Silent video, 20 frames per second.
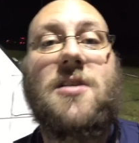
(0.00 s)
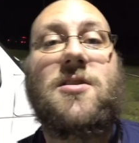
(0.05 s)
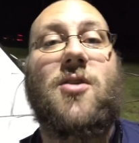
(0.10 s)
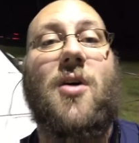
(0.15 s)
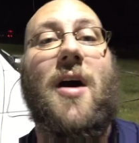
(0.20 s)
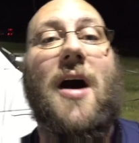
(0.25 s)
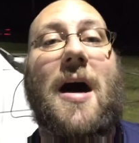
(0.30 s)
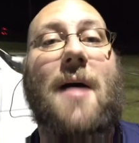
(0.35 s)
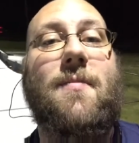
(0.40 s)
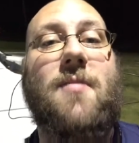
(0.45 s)

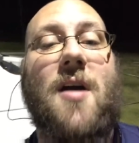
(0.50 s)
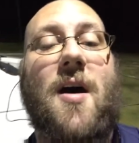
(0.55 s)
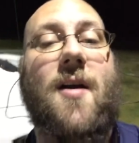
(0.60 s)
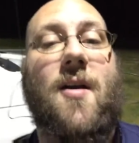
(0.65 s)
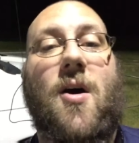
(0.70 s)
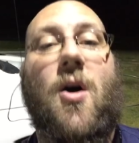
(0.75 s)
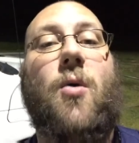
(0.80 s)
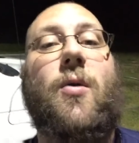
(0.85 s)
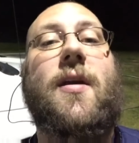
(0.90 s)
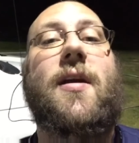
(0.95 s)
So I'm
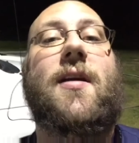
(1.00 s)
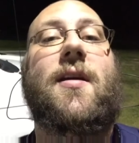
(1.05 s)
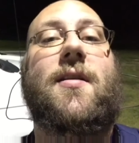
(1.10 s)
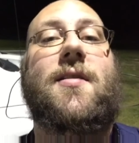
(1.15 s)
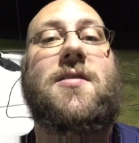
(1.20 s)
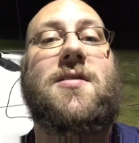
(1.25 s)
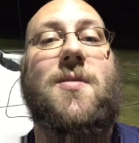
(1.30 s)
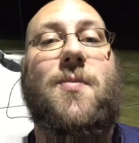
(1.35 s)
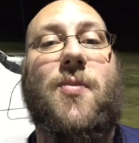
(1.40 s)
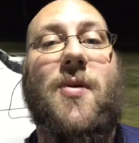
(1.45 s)
not only
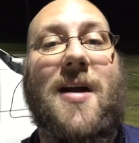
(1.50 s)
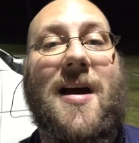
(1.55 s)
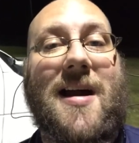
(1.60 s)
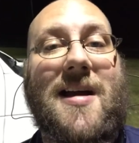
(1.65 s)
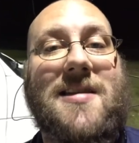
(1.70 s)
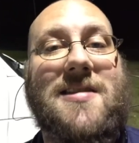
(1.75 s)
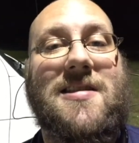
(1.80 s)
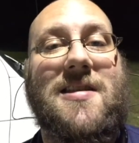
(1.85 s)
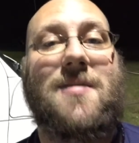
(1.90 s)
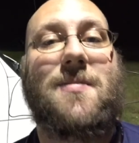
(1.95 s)
going to
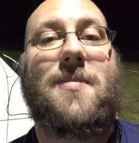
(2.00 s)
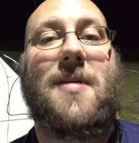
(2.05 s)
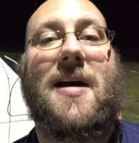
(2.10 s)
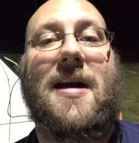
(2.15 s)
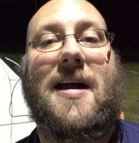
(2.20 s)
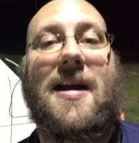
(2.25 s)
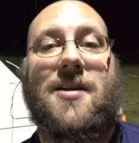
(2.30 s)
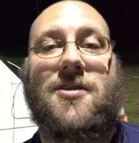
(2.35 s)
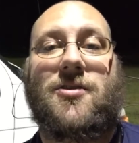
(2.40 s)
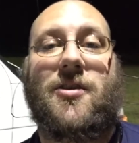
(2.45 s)
surprise them
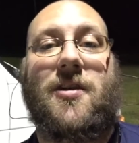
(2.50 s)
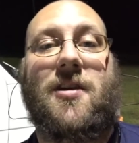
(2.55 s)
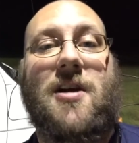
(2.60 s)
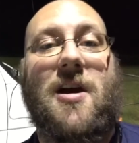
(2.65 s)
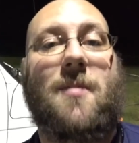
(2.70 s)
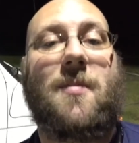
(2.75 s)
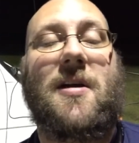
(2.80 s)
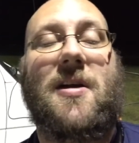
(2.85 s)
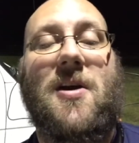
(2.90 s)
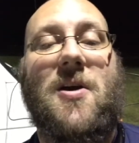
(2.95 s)
by actually
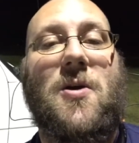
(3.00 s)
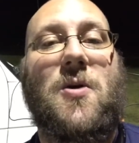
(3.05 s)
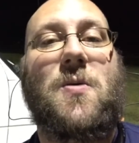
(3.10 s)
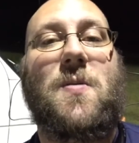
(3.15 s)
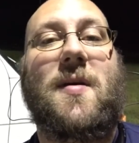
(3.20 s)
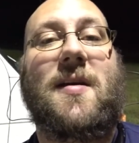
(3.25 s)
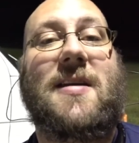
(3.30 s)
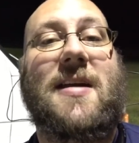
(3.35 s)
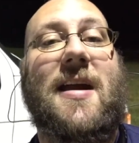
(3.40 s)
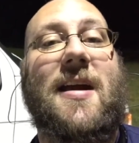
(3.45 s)
coming
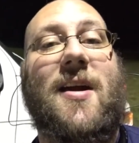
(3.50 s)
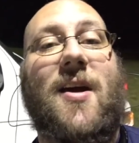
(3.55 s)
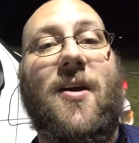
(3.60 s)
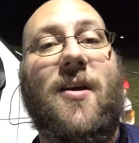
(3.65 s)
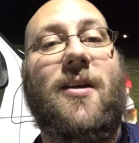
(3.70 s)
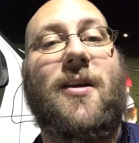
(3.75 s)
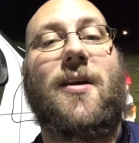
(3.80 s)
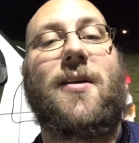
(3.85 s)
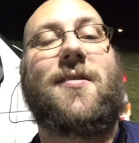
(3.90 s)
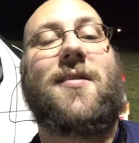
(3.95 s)
home a day
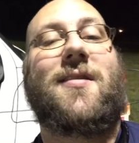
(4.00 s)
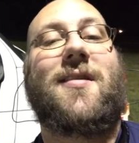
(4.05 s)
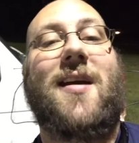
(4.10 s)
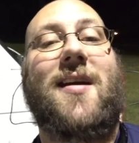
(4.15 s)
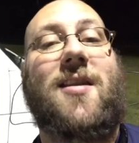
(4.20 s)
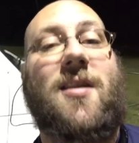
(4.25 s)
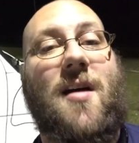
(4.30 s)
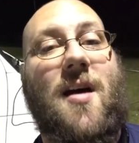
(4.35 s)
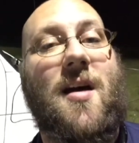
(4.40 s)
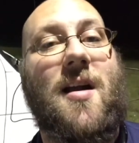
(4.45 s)
earlier than
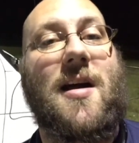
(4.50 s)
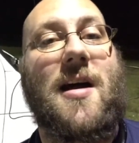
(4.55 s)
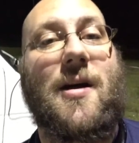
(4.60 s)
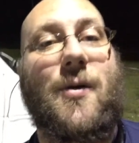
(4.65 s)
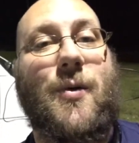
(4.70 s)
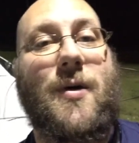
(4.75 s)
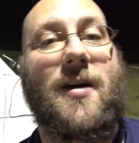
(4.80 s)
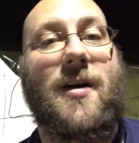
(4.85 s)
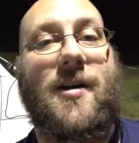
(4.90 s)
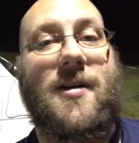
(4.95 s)
they thought
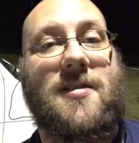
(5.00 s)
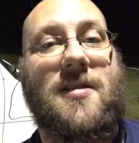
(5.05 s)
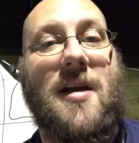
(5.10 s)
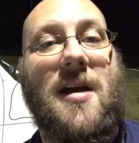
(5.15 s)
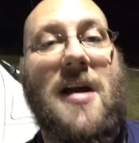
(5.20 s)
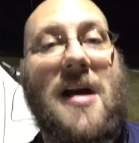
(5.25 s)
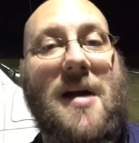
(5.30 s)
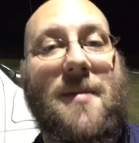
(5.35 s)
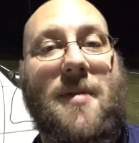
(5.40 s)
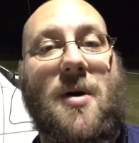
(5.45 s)
I was,
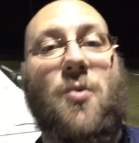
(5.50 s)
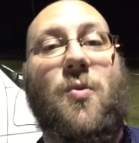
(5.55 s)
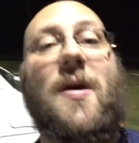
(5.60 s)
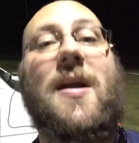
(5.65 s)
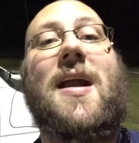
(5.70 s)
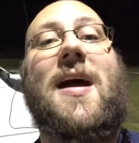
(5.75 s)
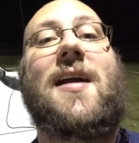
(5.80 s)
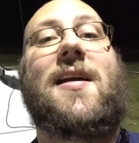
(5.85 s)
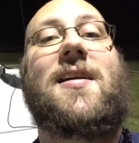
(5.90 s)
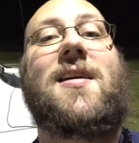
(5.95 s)
but
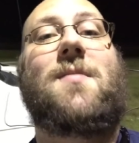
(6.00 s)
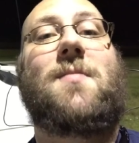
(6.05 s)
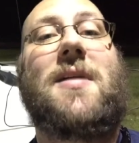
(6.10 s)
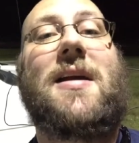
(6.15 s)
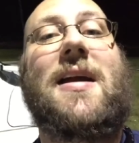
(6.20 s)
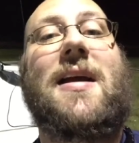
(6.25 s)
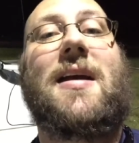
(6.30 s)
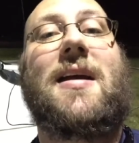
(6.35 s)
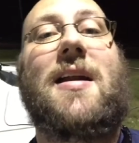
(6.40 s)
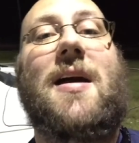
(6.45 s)
when I come
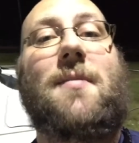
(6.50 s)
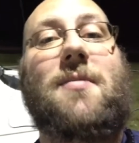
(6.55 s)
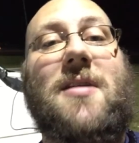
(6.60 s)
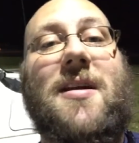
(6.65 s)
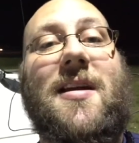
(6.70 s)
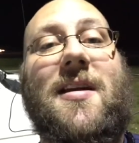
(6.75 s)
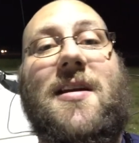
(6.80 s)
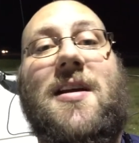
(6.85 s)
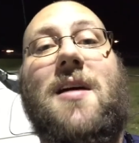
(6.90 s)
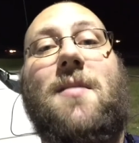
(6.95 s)
in, I'm
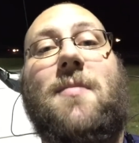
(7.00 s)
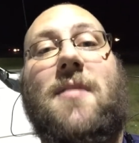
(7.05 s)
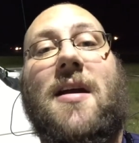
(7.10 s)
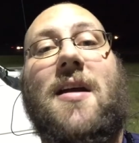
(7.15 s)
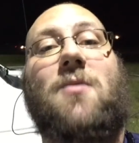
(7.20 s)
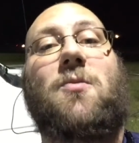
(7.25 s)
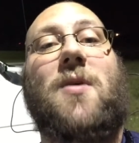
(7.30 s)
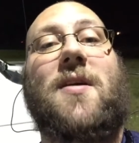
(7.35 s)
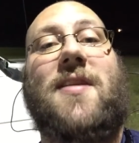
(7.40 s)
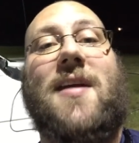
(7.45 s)
going to come
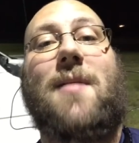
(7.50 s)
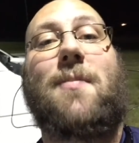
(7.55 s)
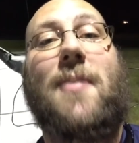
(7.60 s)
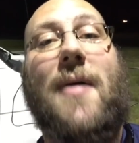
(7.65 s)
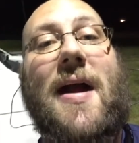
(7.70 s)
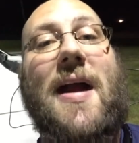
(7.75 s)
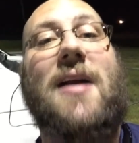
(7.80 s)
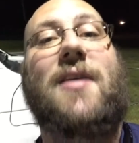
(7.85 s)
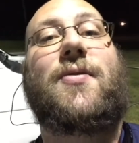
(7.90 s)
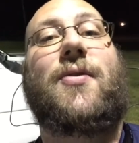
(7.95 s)
in with a
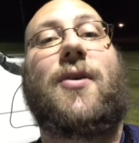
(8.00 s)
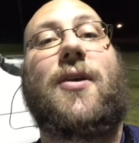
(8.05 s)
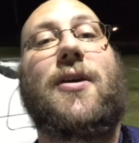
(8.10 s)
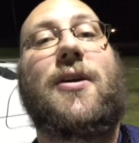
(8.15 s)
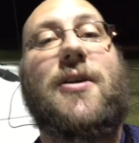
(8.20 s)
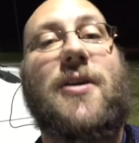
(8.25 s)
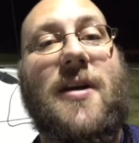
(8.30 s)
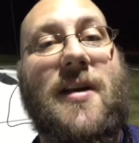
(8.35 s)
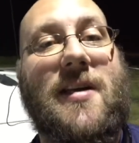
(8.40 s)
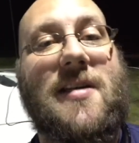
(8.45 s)
bag full
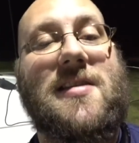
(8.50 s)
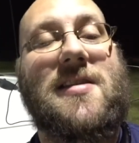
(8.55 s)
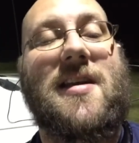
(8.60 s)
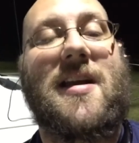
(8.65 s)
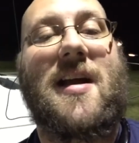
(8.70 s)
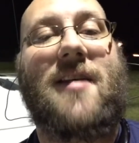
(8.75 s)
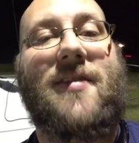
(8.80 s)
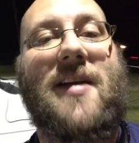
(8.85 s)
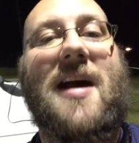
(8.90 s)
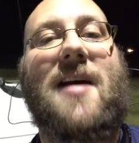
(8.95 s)
of goodies
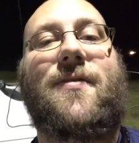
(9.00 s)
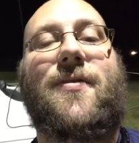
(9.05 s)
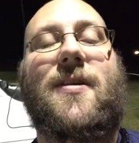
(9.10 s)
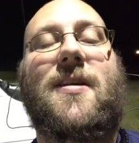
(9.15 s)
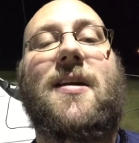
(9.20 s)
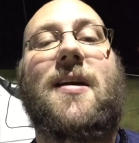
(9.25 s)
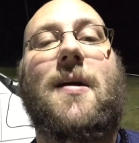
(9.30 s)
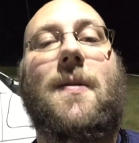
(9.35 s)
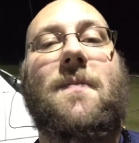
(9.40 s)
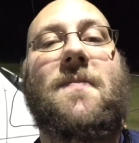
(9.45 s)
that I've got
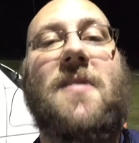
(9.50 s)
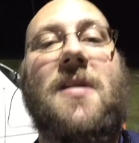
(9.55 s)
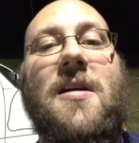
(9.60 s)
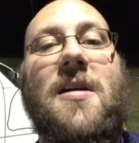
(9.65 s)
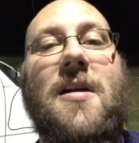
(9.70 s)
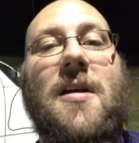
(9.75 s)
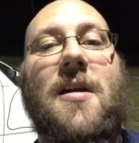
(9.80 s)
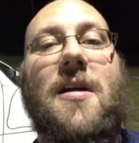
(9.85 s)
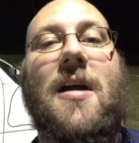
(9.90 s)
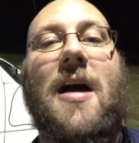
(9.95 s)
for them.
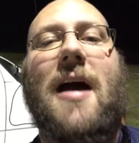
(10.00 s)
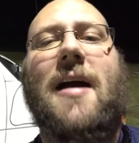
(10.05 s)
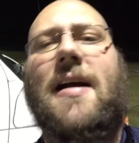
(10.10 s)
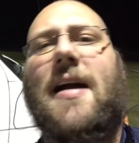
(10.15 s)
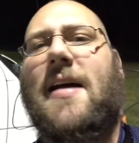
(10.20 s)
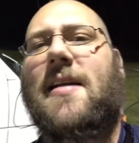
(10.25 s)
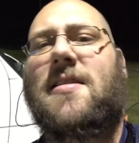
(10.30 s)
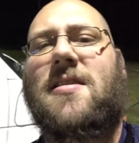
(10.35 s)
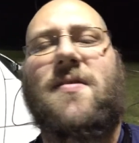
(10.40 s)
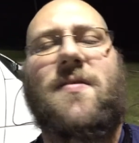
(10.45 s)
I
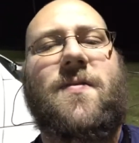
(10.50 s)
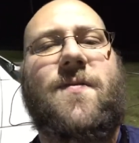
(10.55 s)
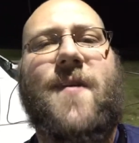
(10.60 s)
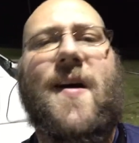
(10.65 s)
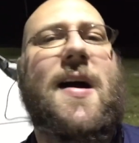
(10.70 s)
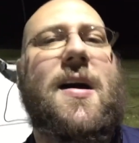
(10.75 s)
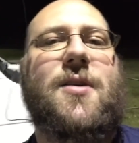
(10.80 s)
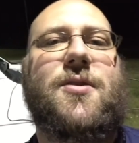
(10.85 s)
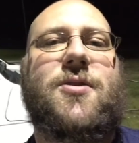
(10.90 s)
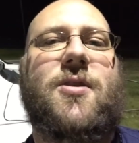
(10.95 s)
got some
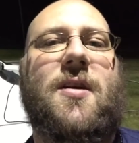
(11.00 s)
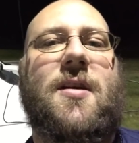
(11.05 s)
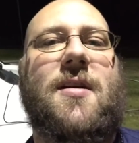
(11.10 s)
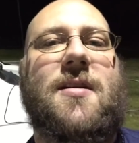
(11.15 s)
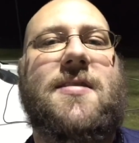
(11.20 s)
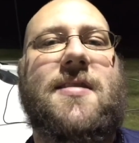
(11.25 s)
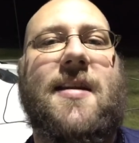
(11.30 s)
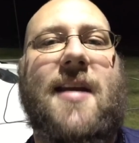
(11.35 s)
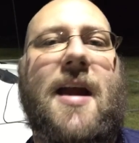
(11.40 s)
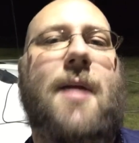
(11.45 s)
fire
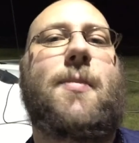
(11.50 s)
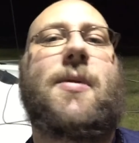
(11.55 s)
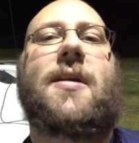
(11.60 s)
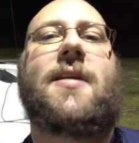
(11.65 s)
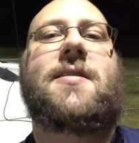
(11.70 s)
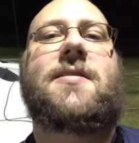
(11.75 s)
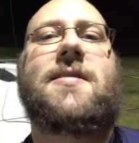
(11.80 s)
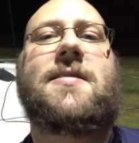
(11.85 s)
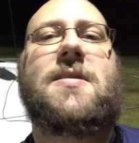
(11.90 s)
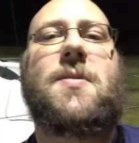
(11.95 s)
trucks and
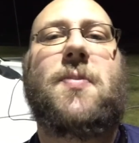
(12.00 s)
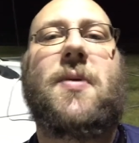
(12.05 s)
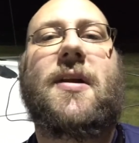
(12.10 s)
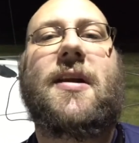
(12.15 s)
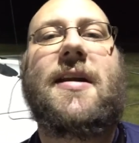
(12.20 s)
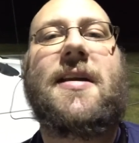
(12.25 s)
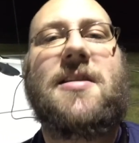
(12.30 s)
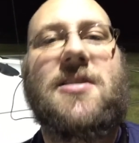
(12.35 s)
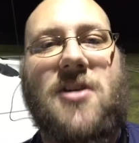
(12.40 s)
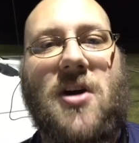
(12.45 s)
ambulances and
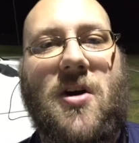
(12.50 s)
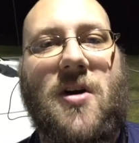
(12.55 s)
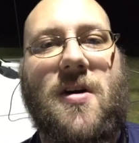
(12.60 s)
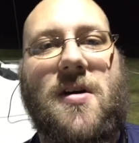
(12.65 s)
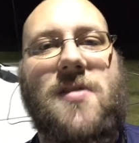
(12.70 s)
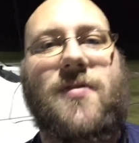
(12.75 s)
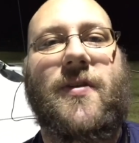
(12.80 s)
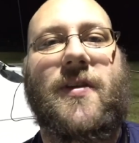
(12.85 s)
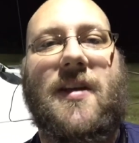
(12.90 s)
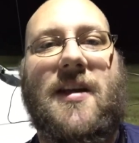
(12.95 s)
police
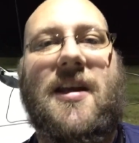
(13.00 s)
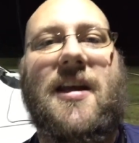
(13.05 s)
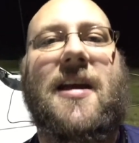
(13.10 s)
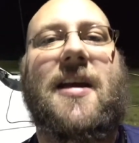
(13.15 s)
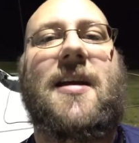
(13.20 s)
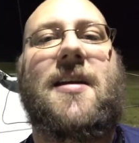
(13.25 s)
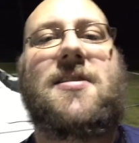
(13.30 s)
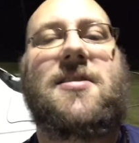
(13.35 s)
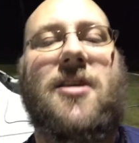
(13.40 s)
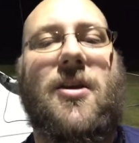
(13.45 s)
cars for the
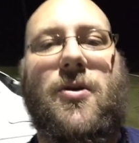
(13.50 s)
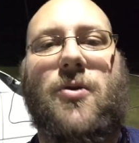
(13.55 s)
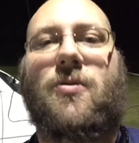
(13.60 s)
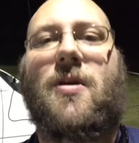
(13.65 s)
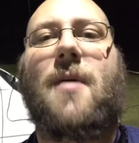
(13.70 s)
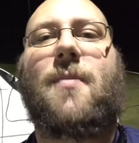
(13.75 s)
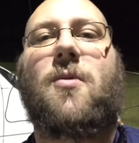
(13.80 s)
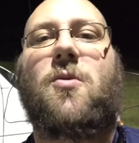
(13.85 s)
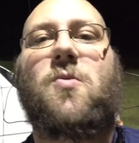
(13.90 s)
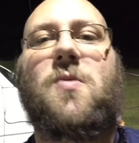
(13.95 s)
kids, little
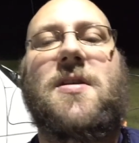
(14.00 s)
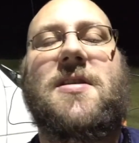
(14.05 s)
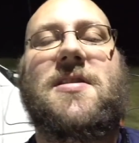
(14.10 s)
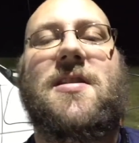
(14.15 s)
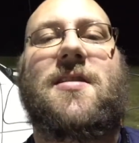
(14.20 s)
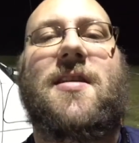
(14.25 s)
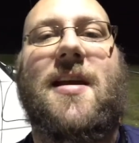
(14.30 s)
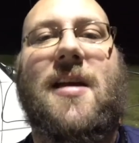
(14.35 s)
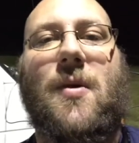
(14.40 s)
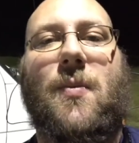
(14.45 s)
rubber ones
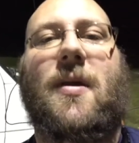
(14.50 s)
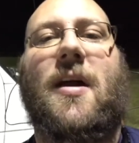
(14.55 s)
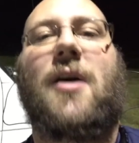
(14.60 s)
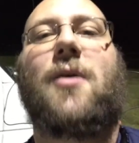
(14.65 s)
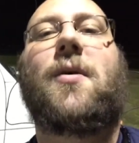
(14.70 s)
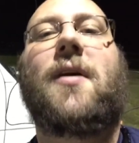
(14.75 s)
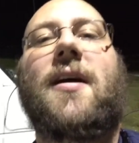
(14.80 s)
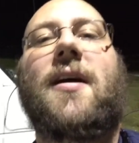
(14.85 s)
that they can play